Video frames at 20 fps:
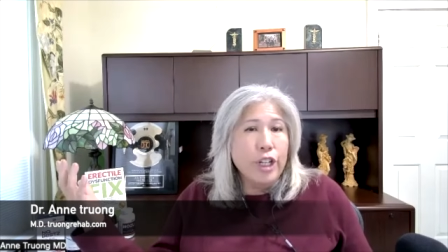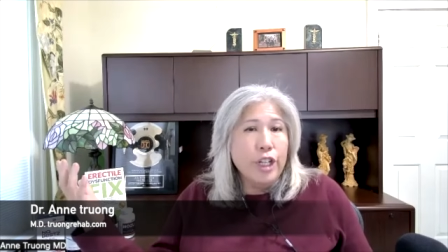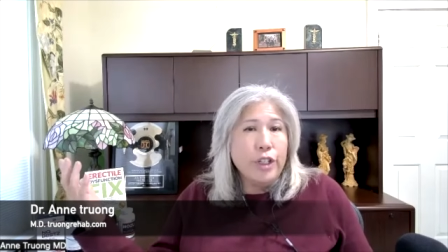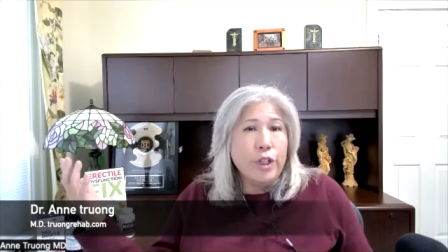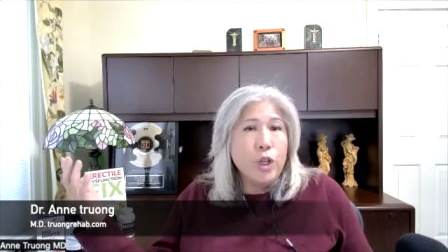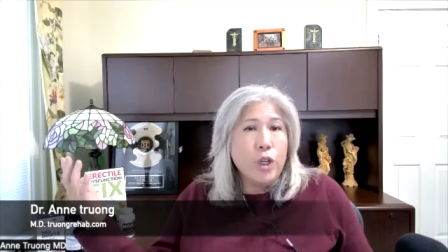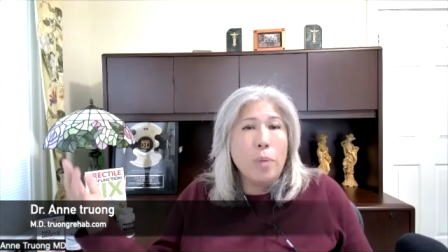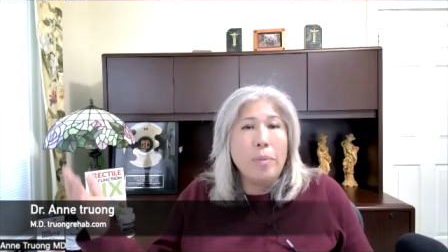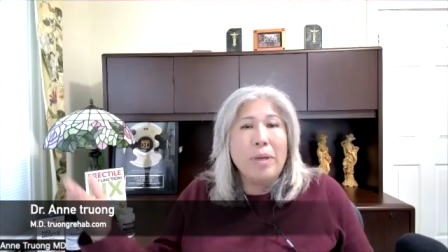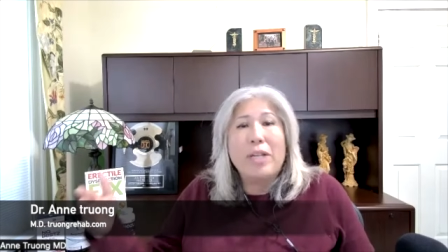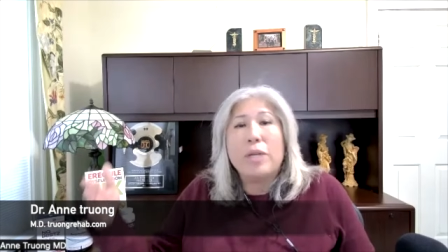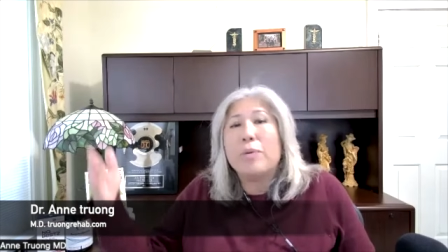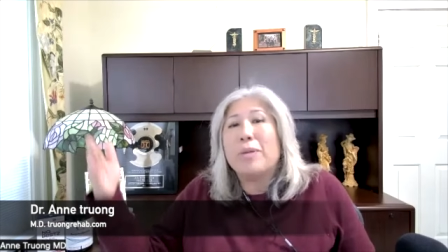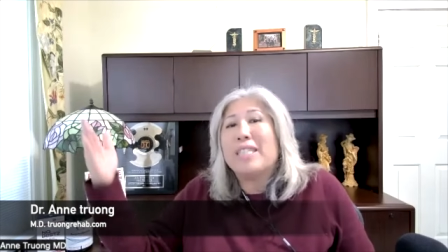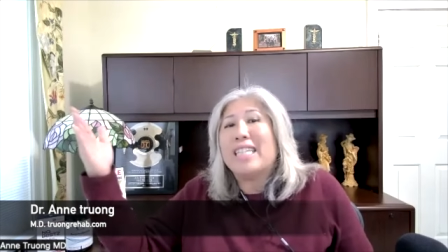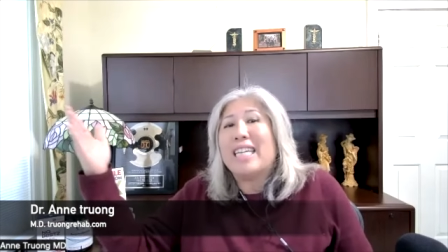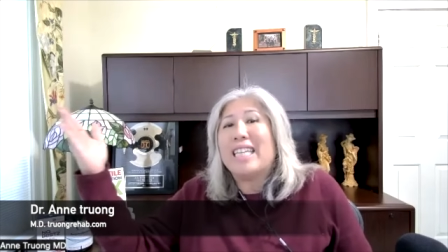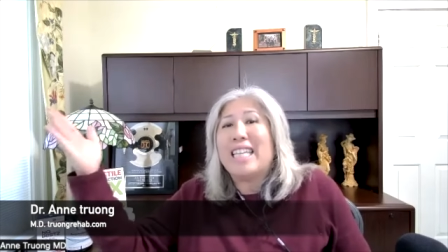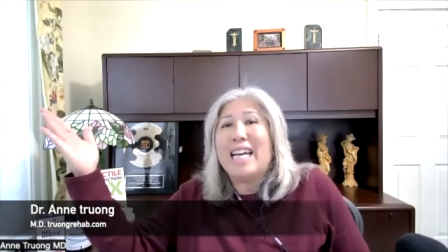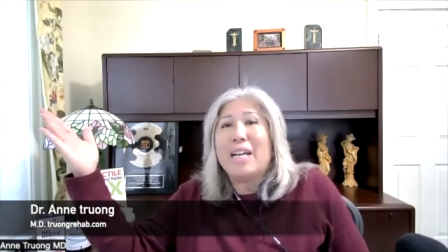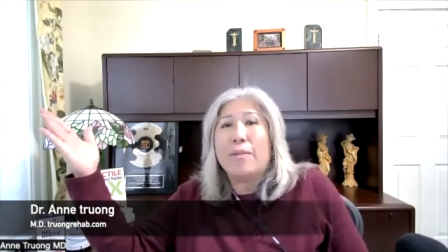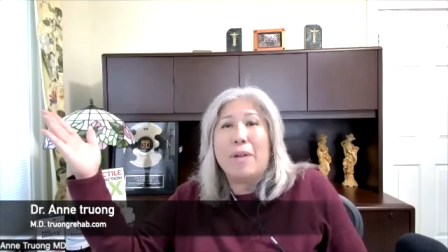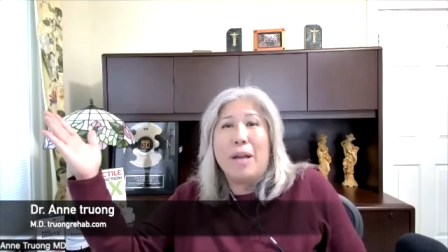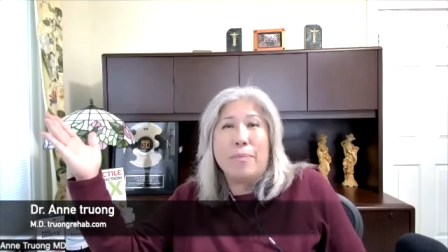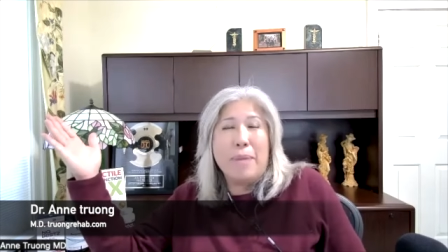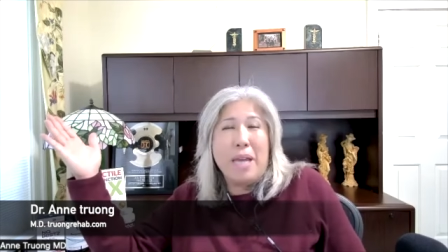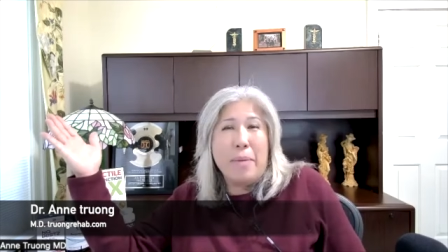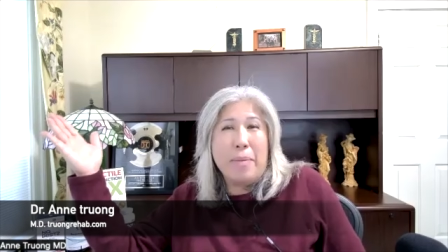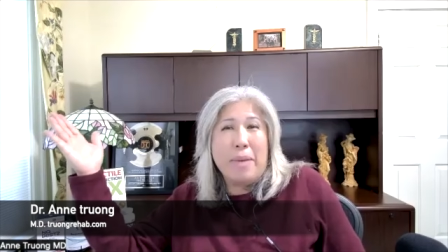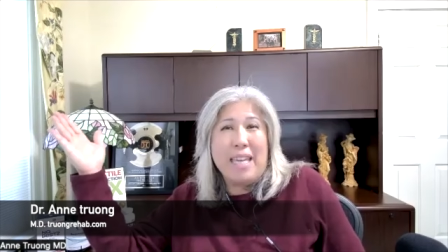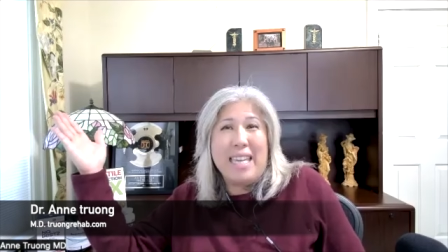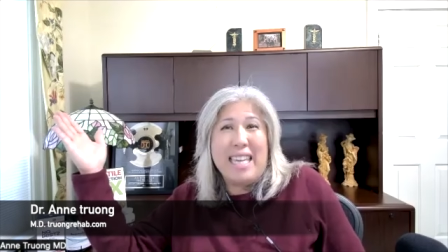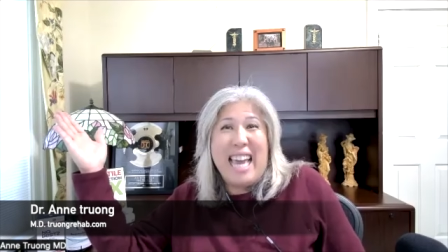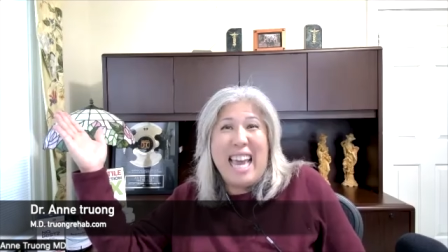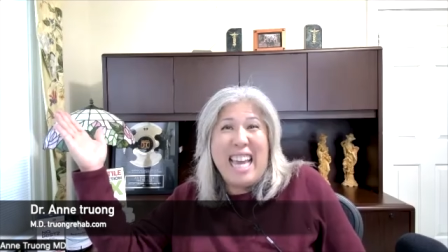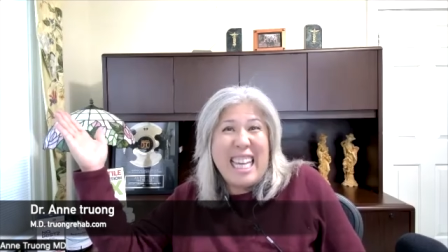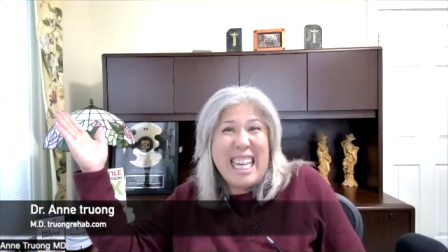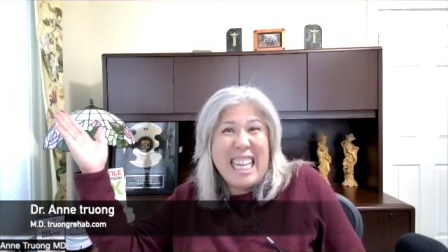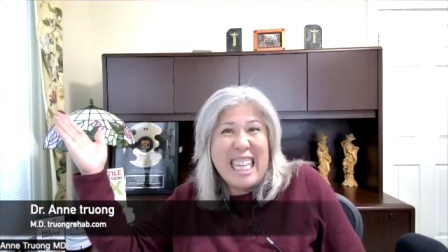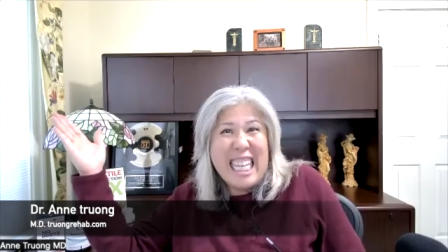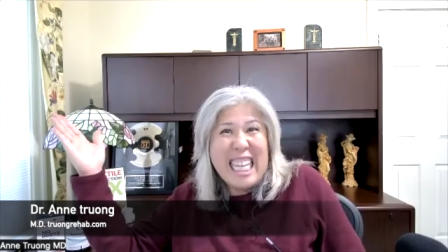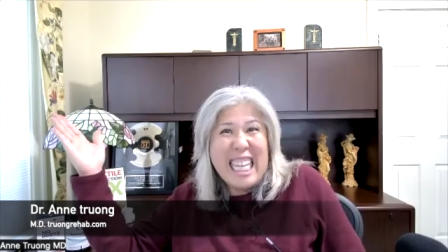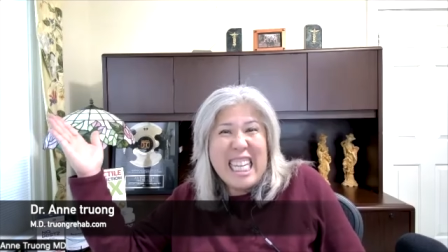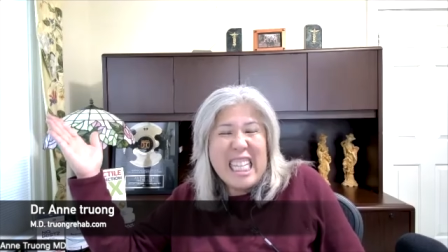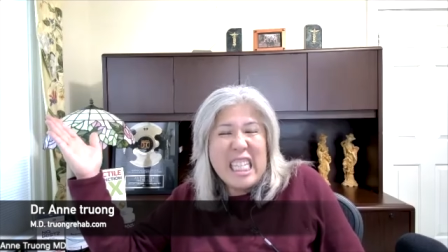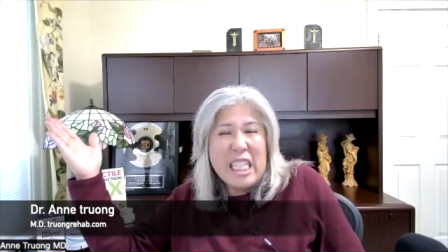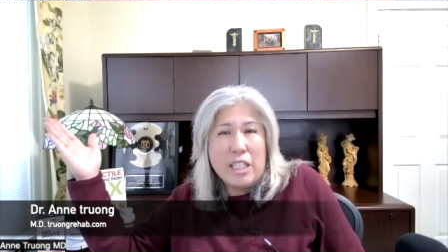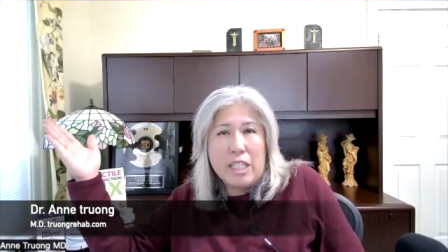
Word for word: Normally, you would see that around maybe 80s,